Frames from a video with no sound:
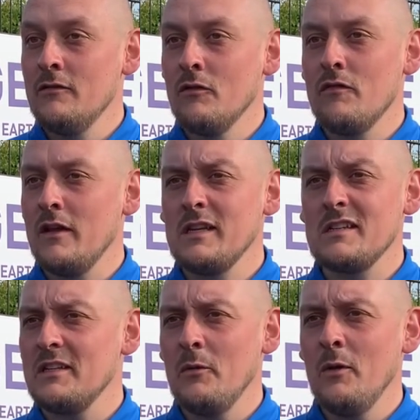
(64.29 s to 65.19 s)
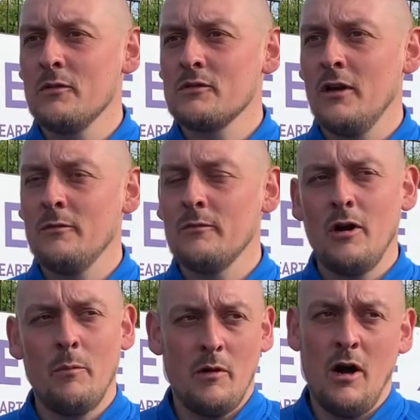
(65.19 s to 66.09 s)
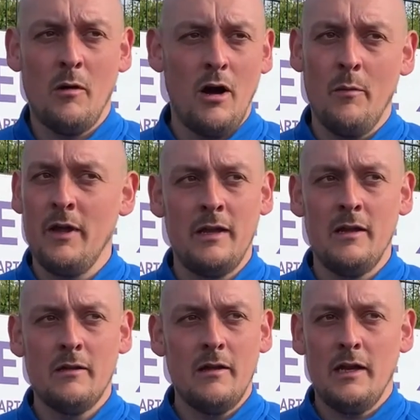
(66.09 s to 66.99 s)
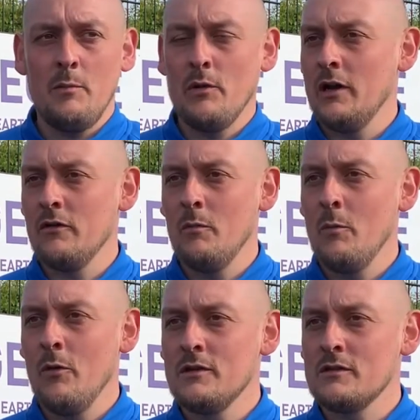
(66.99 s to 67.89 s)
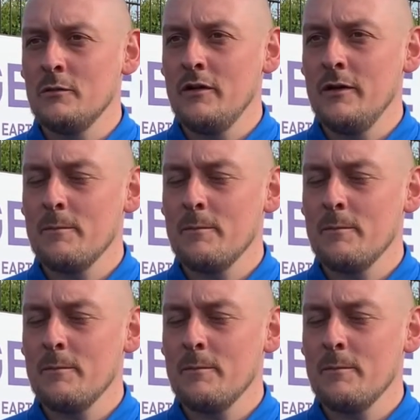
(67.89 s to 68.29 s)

done fantastically well. So can't be any prouder of my boys today.